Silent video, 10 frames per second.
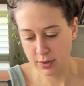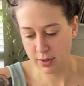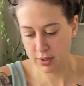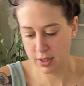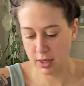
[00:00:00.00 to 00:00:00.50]

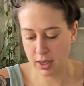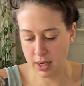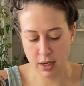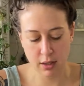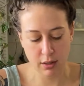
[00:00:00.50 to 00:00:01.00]
it's gonna
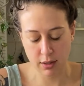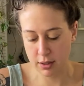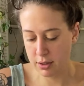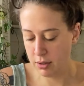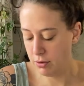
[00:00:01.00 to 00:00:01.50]
get
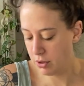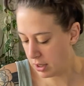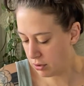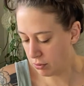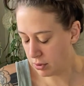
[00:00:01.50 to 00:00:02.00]
2
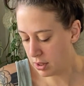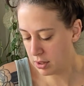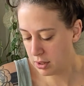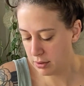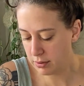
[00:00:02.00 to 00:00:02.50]
drainage holes in it
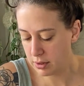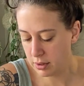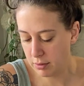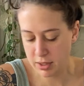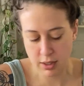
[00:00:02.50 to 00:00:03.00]
too, so
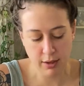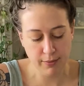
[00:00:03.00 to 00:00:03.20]
let me see.